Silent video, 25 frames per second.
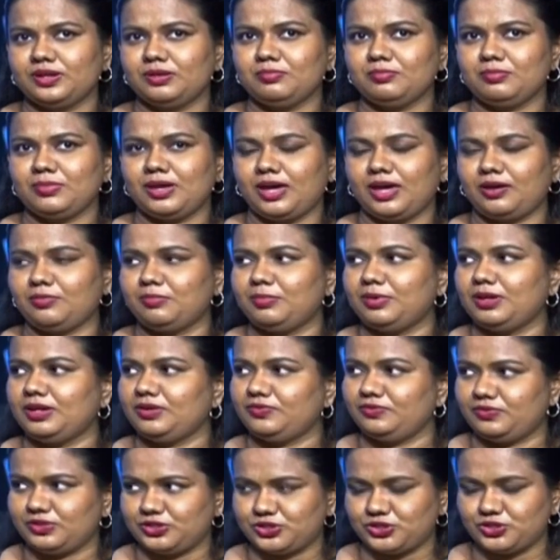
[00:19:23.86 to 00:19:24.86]
them have
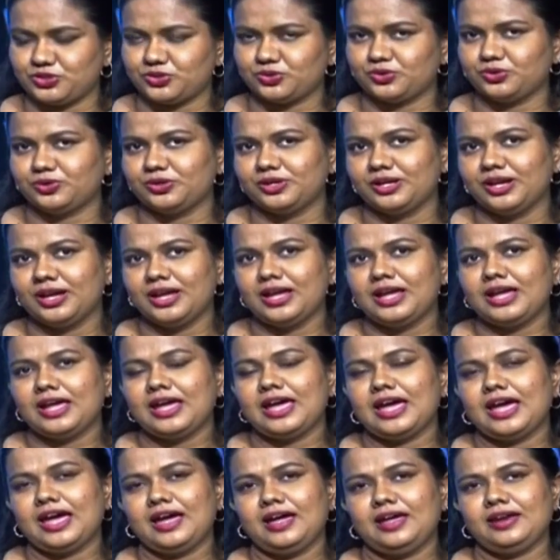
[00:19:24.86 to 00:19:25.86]
been withdrawn.
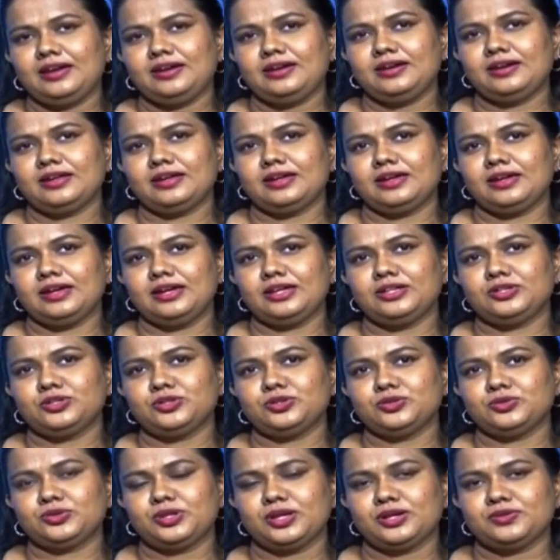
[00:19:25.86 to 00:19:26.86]
And in
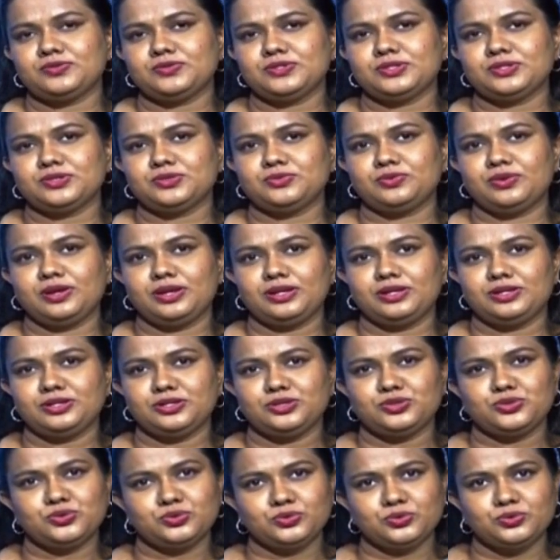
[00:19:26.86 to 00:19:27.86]

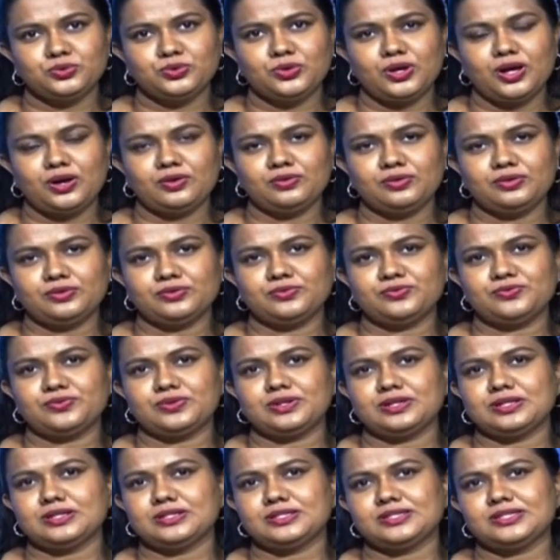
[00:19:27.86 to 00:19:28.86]
2022, out of
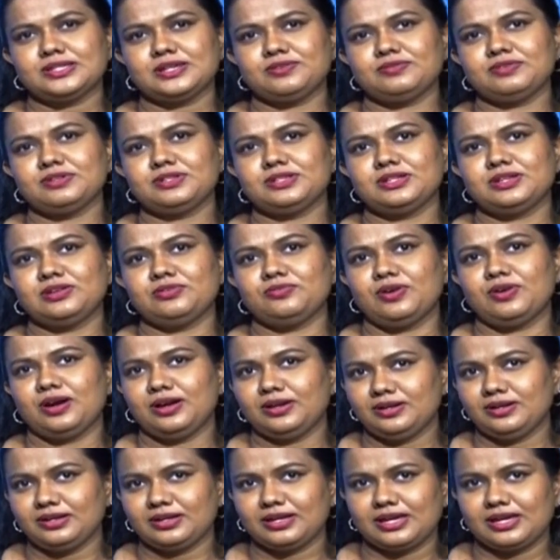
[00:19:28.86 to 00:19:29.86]

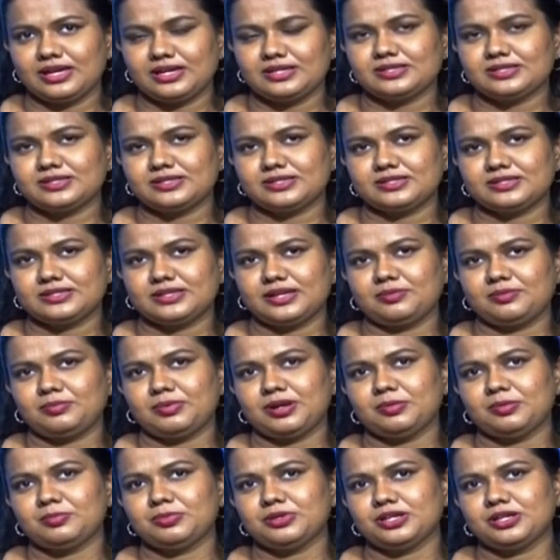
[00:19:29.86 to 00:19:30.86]
71 cases that
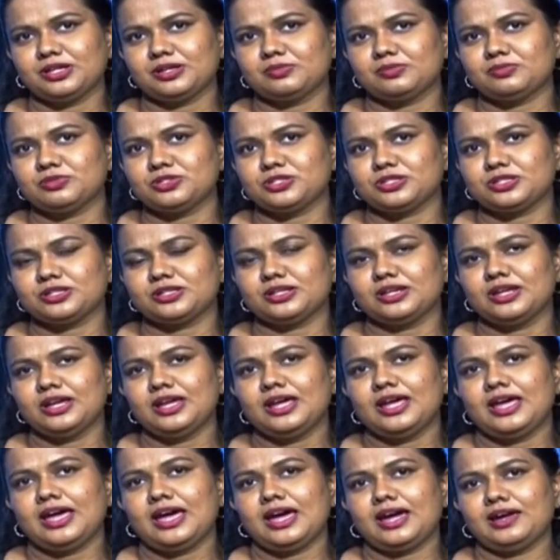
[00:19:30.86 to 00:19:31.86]
Bribery Commission
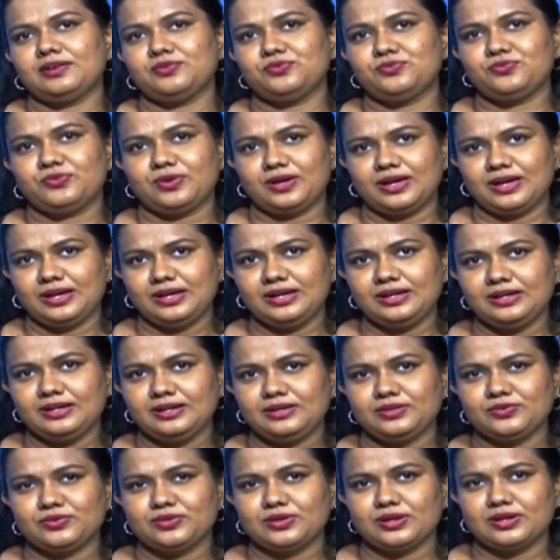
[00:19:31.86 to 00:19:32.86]
had
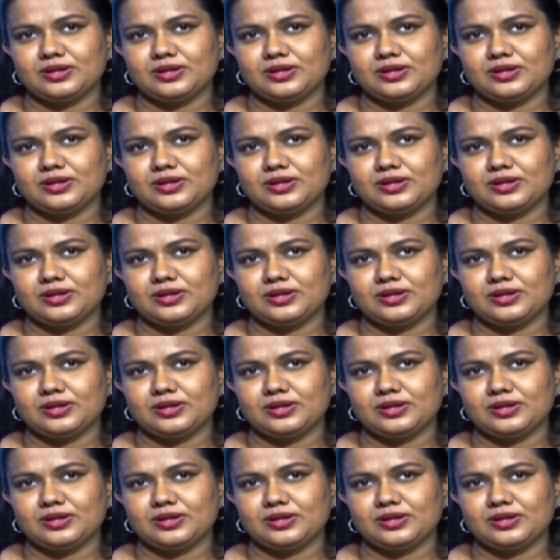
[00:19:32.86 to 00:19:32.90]
filed,